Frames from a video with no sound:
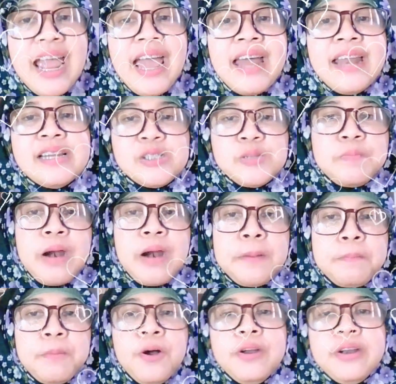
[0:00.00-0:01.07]
and
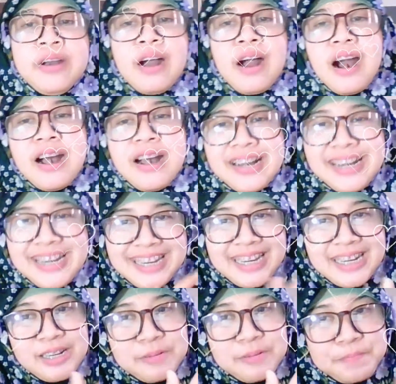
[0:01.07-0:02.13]
smartphone are
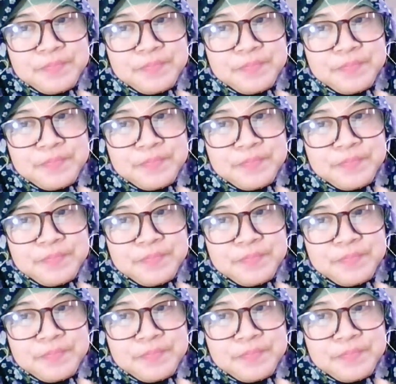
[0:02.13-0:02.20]
needed.